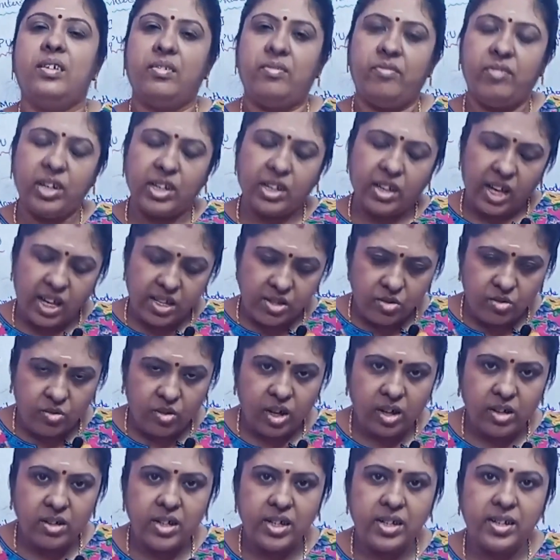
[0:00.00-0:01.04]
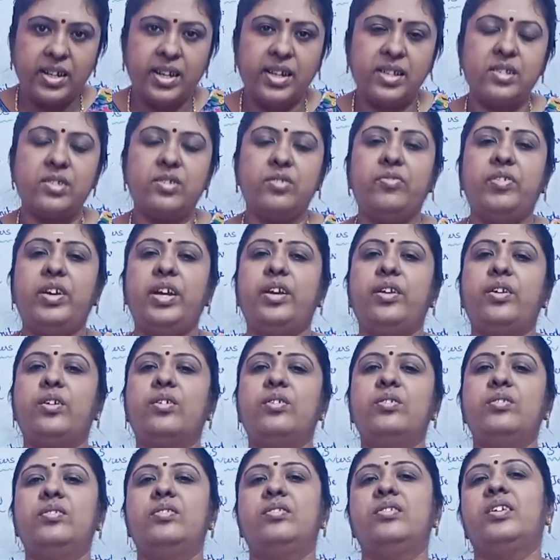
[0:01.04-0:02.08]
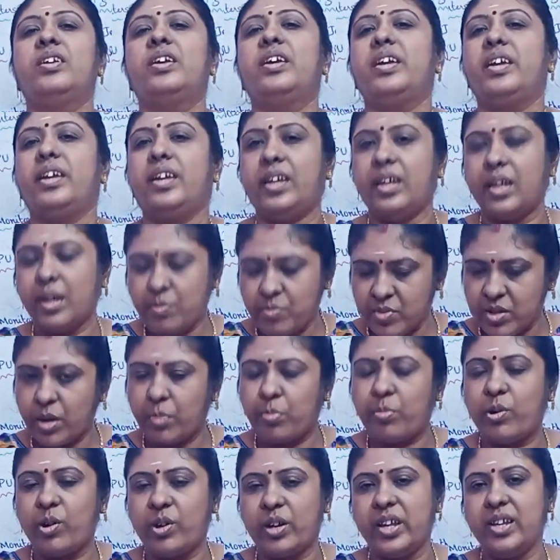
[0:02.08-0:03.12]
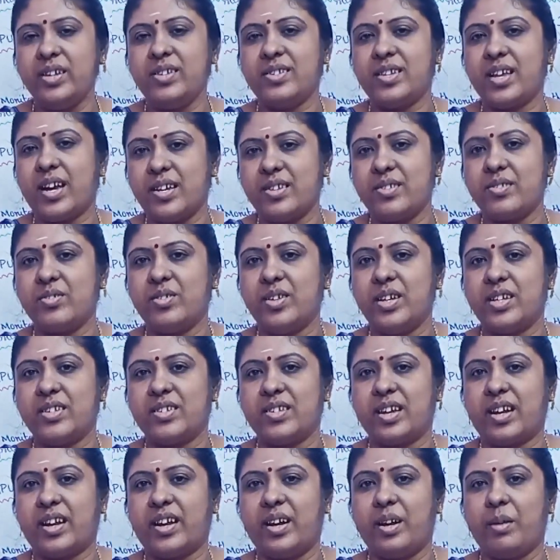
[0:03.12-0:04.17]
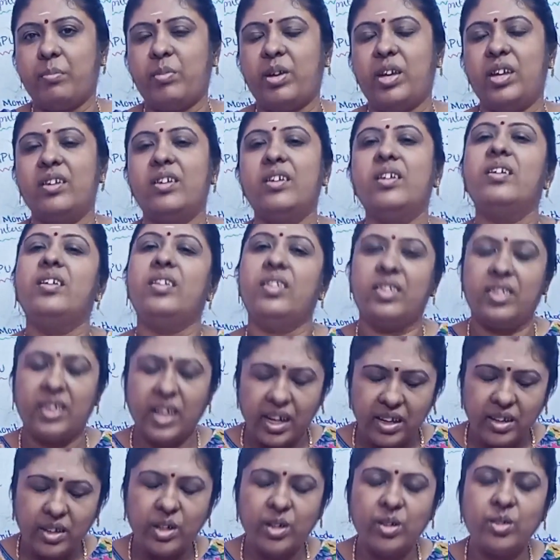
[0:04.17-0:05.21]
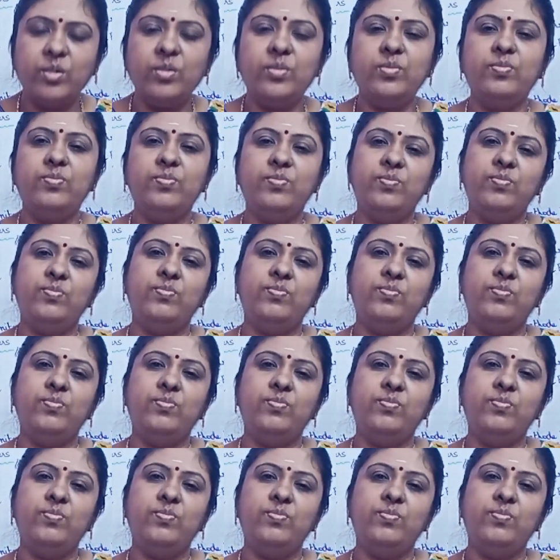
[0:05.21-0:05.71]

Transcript: We'll catch you all in next video. Keep supporting Sai Suriyas Academy. Thank you.